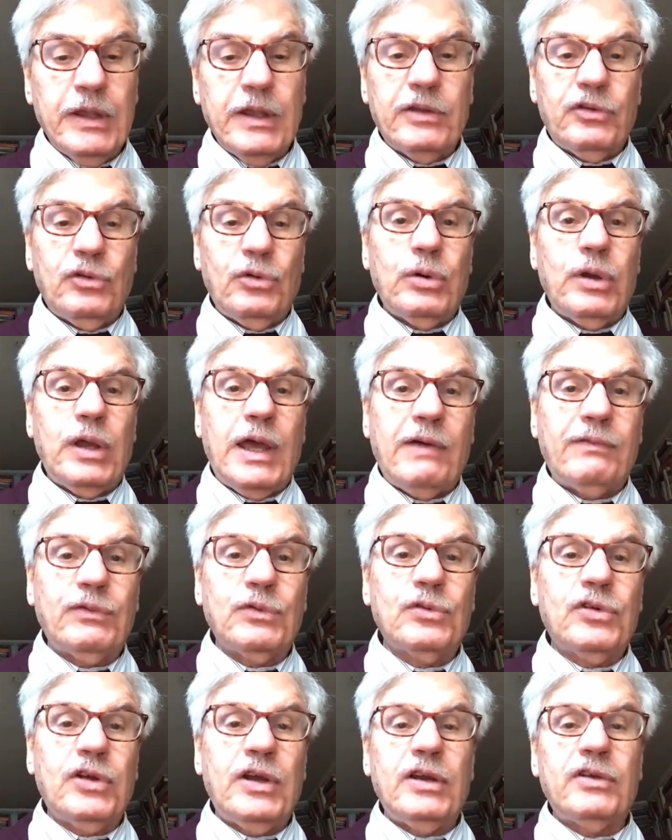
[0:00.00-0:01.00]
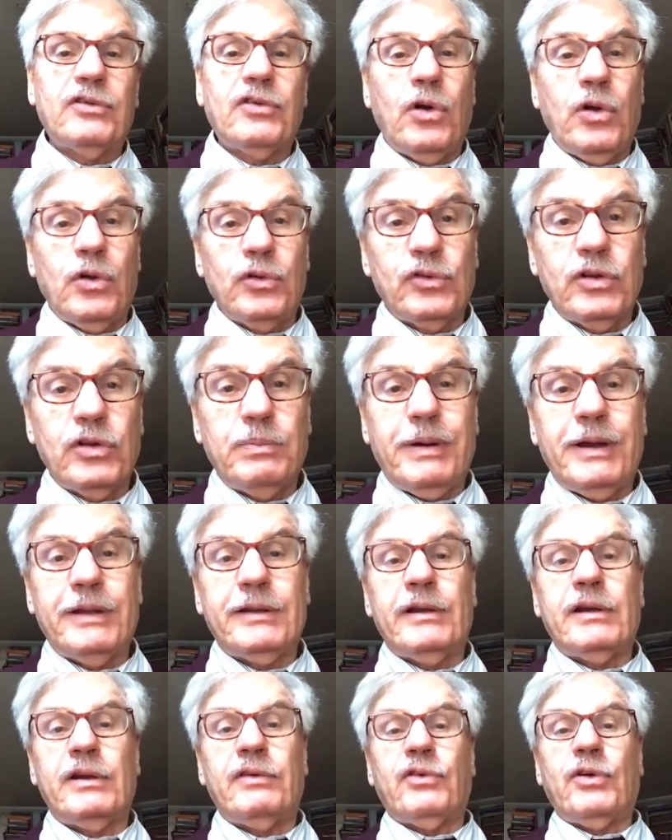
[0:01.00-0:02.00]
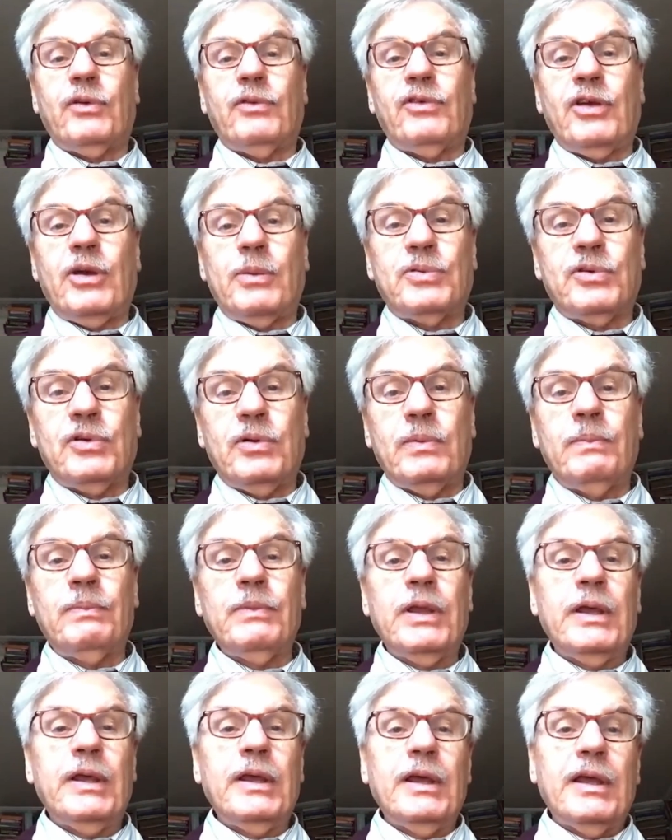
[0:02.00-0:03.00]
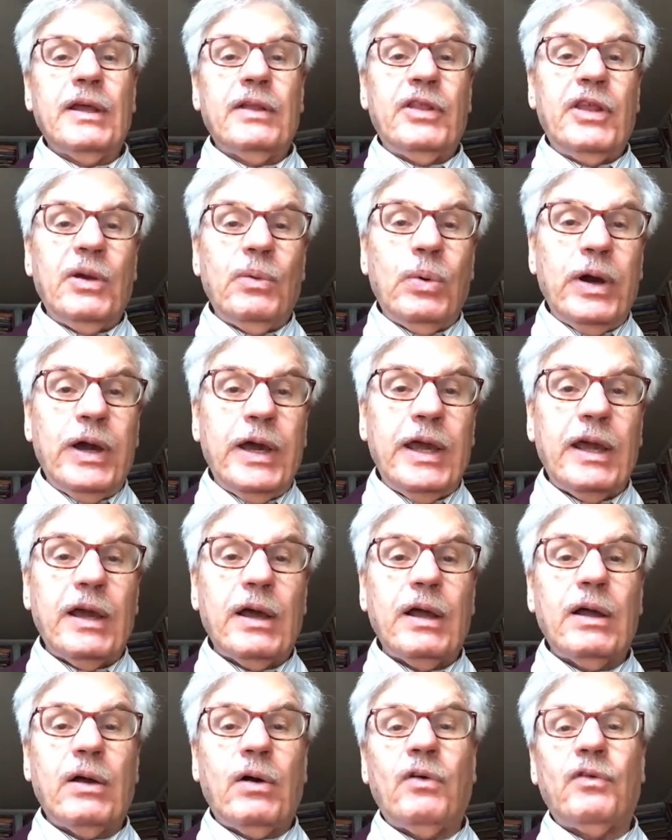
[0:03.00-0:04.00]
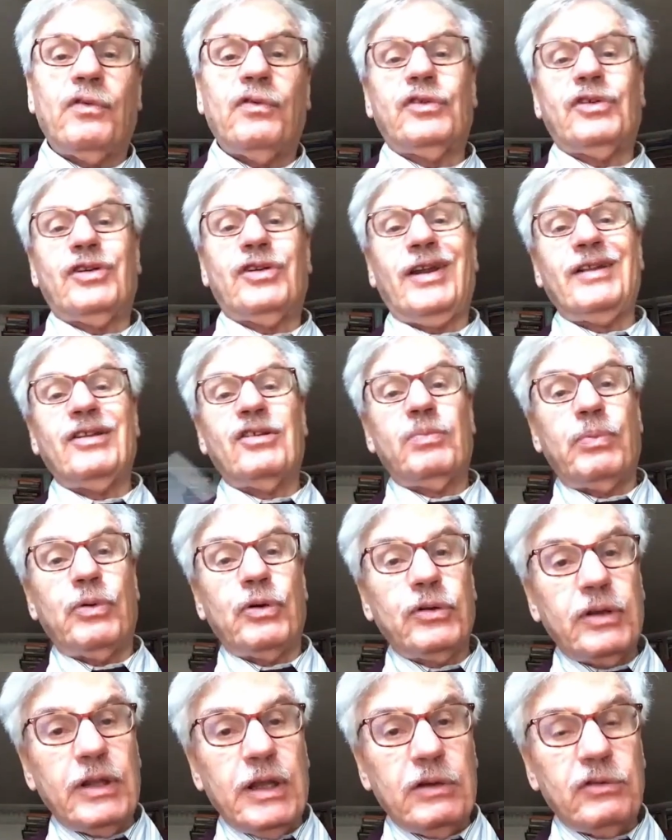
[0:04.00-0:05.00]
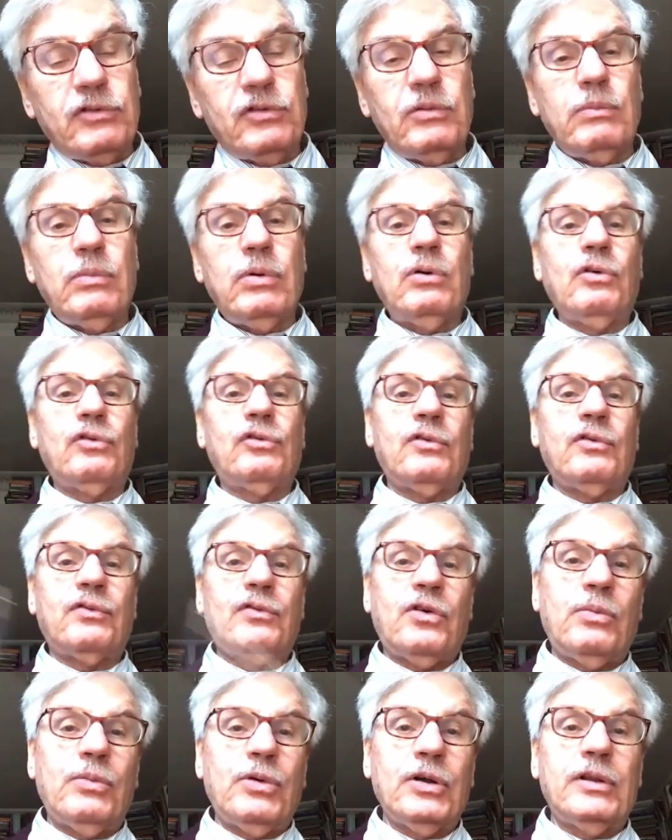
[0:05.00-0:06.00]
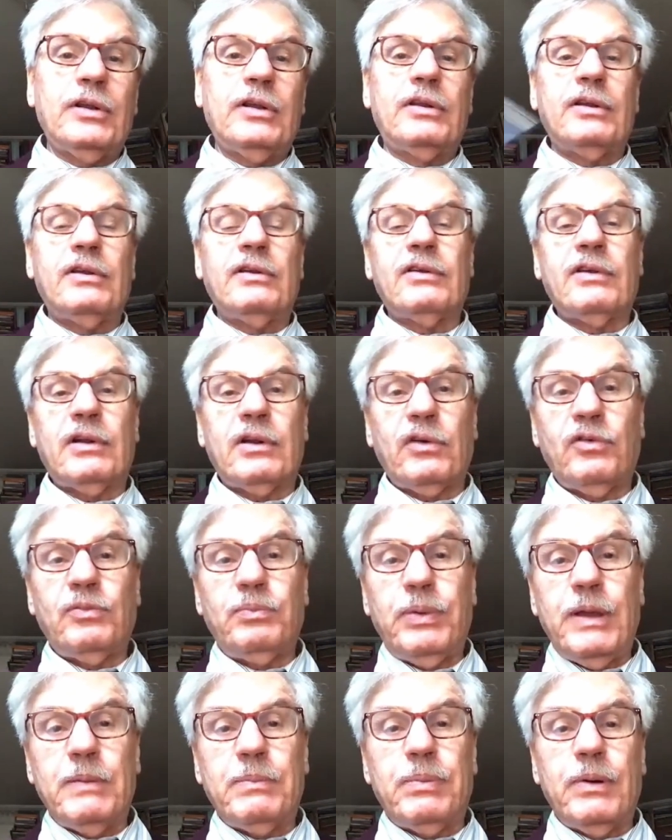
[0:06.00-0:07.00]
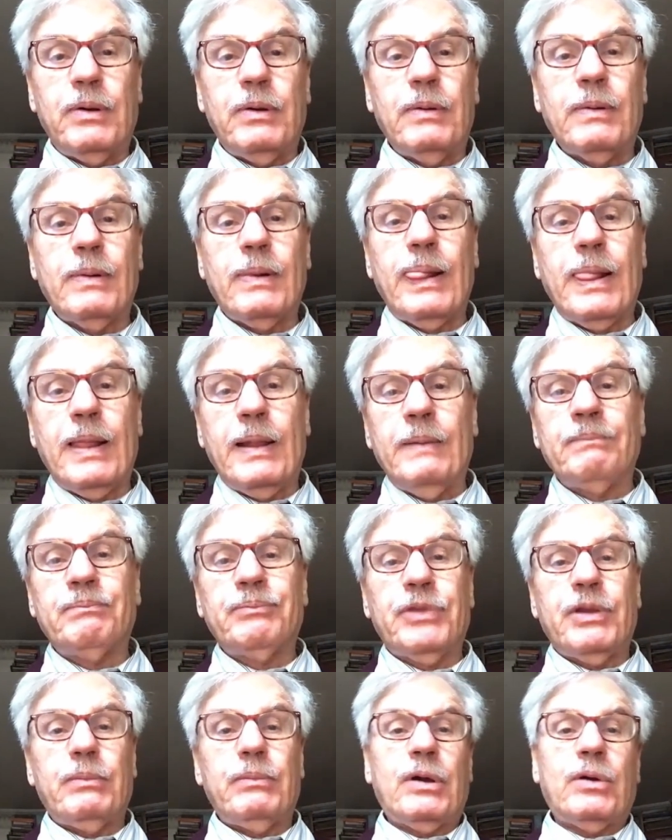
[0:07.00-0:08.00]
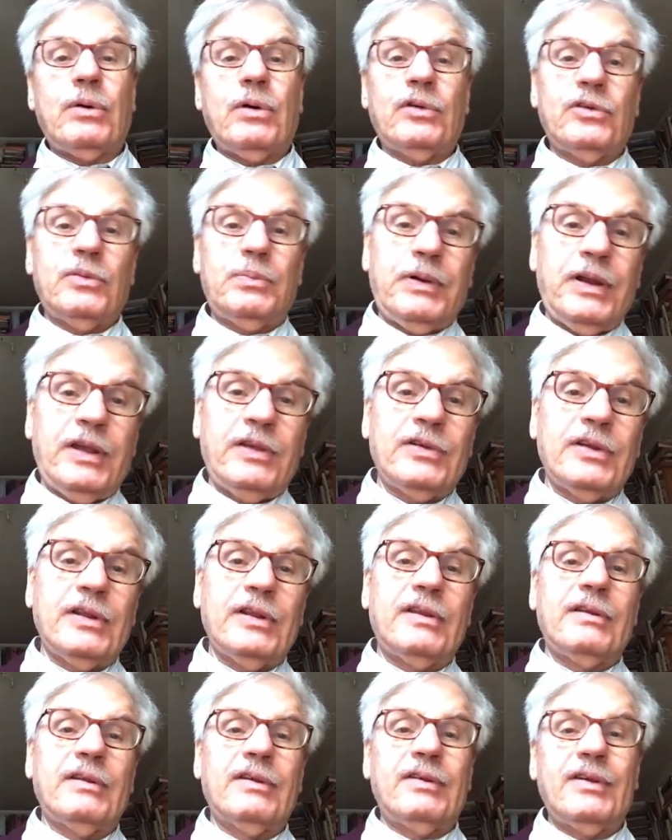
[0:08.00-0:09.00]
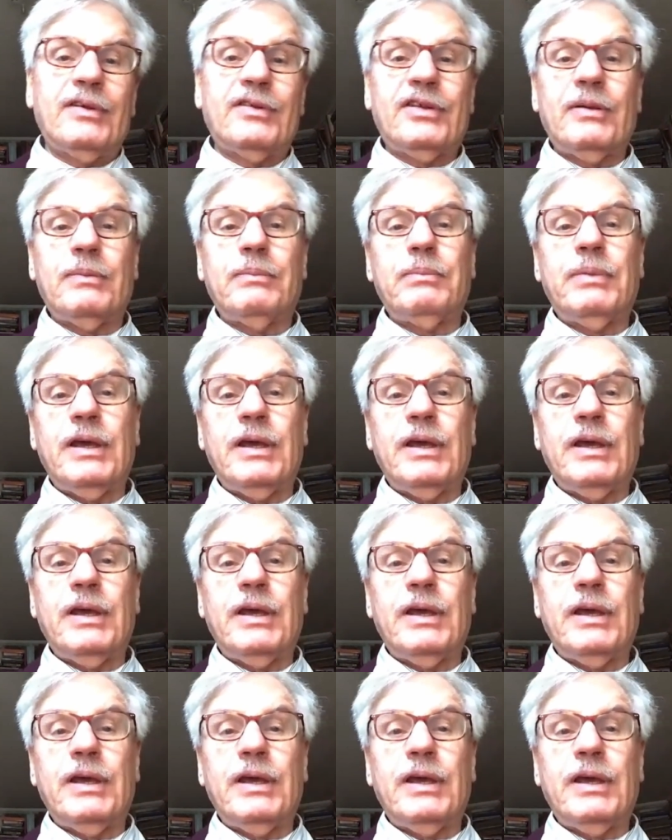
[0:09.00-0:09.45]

So we have to change also the pattern of consumption, the way of transportation, both of commodities and of people, because the present system